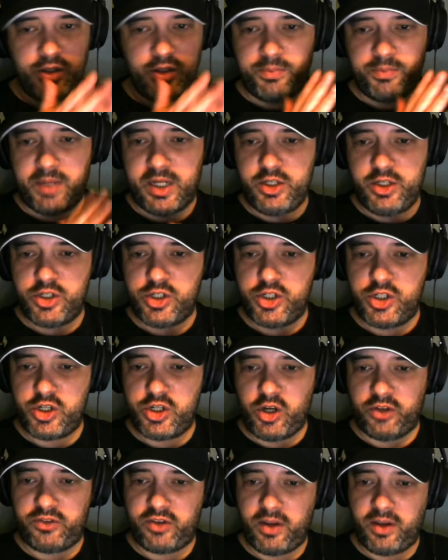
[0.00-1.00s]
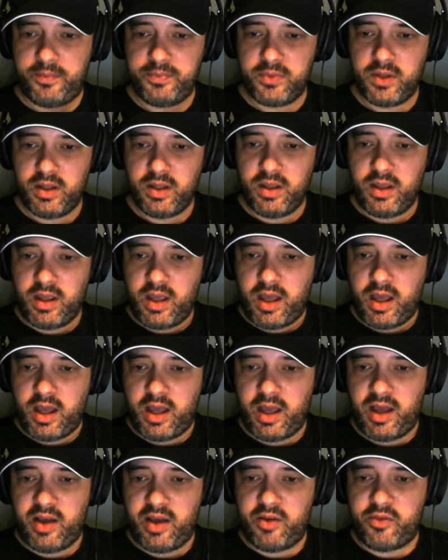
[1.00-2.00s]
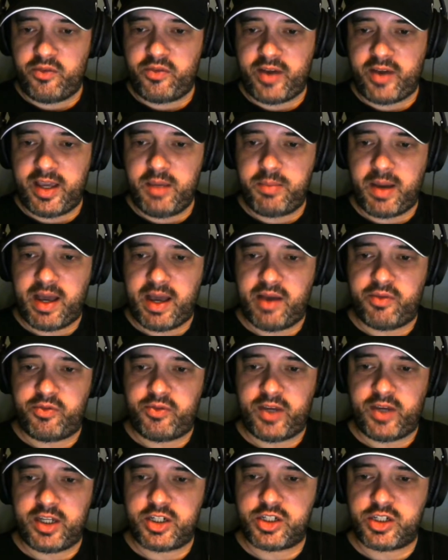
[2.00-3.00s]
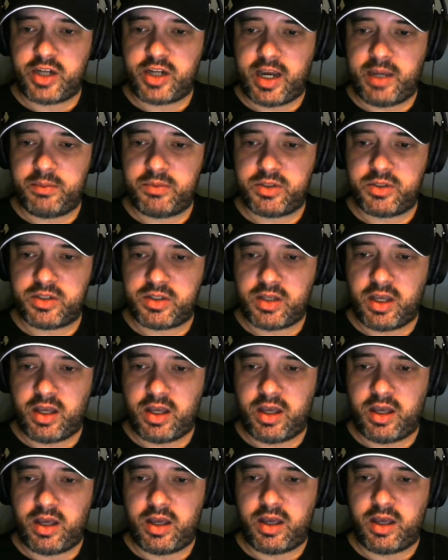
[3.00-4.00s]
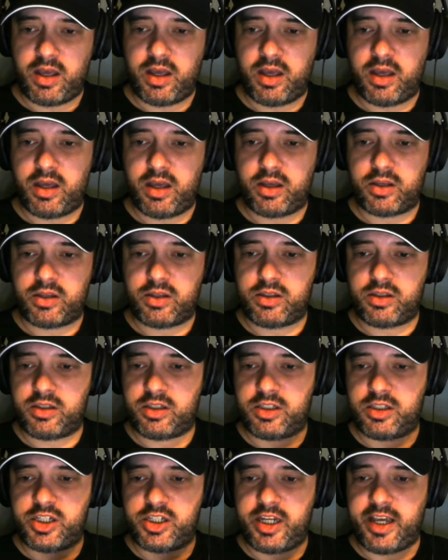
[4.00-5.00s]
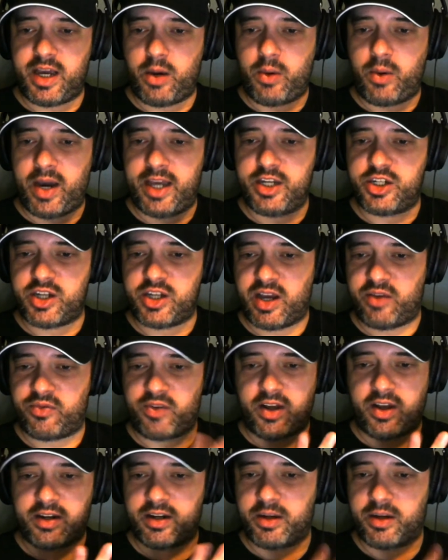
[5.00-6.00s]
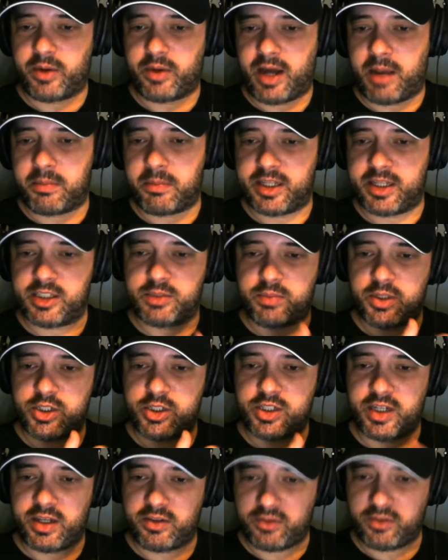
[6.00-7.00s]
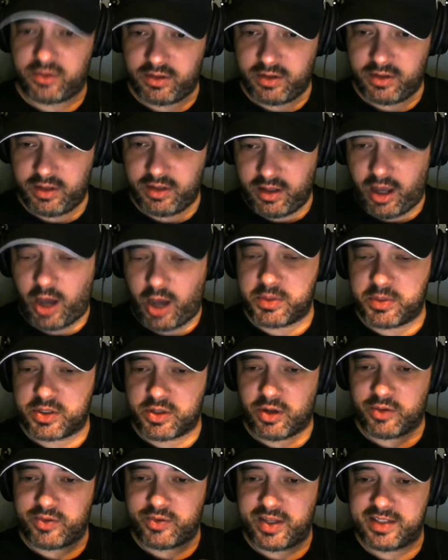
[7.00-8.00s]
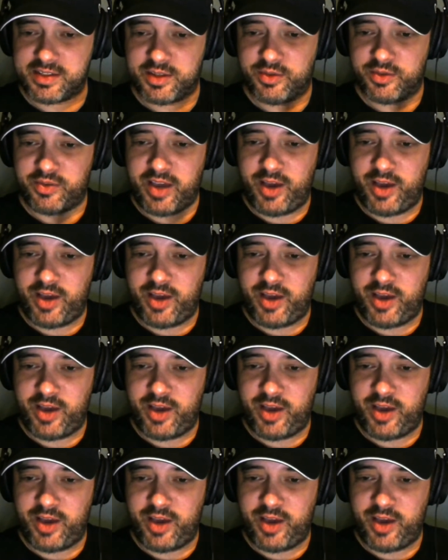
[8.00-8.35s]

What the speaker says: Bench Jota. Vabe thanks James. GLHF, I don't know what that means, but cheers. Hope it's not offensive.